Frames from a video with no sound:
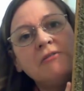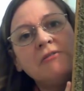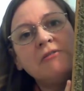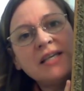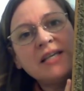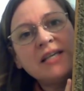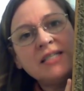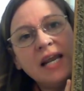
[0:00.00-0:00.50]

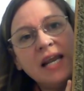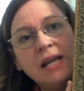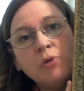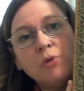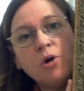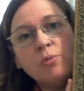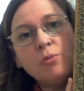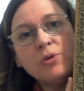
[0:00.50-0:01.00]

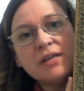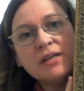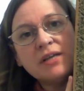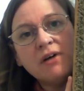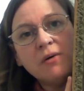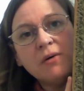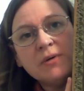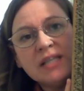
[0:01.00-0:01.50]
fascinating poem, which
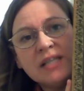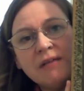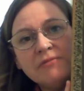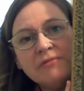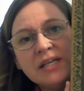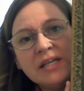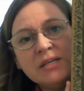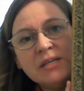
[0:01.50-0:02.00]
I've always
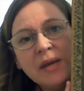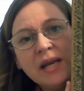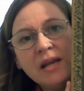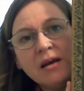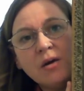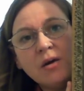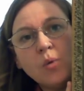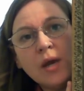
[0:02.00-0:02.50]
loved, and
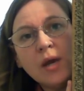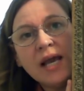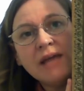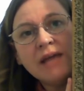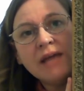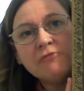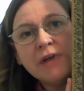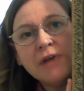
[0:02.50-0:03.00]
depending on when
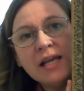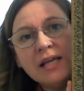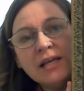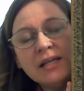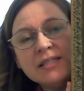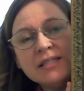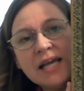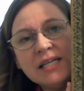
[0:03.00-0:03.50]
I've read
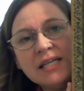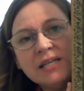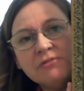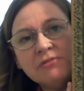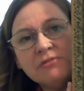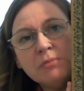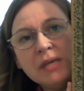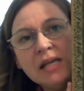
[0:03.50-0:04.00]
it, it's had
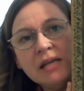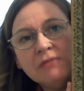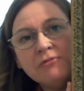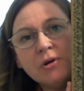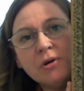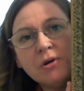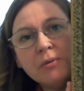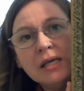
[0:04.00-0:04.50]
different meaning
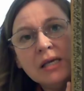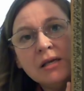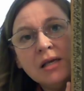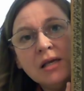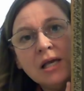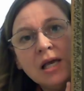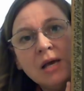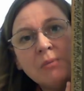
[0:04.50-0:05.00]
for me.
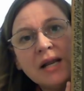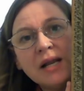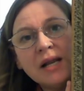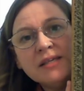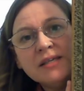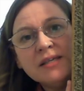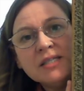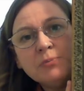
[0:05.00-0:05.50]
But
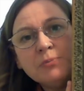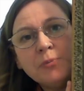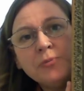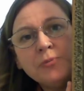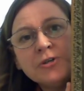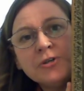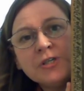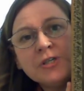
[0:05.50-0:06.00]
at this
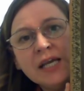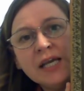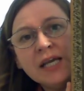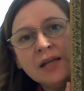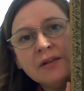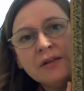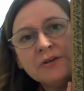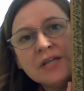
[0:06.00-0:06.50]

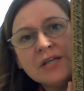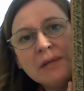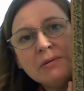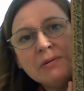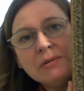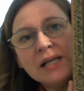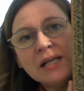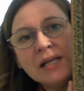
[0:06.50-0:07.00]
particular
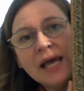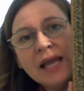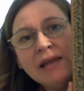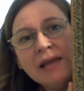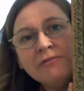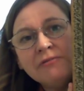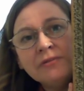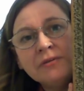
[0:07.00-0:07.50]
time in my
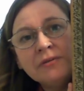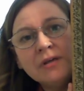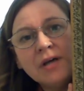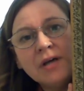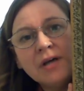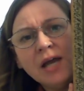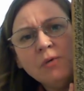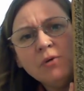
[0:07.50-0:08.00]
life,
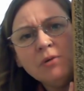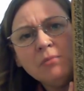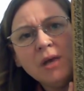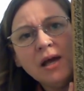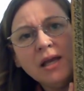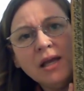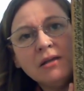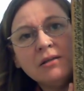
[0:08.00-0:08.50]
I
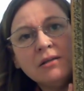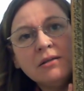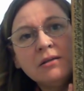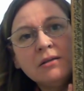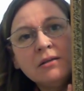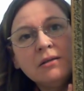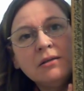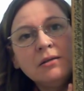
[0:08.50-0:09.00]
wouldn't mind
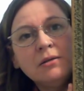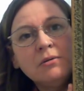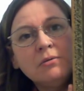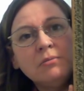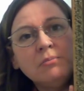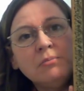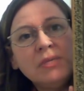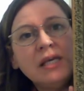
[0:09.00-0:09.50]

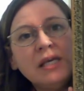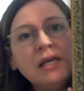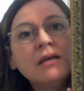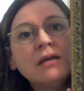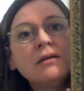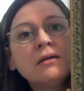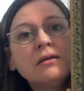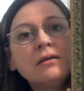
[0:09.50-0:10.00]

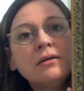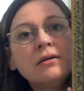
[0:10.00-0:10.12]
being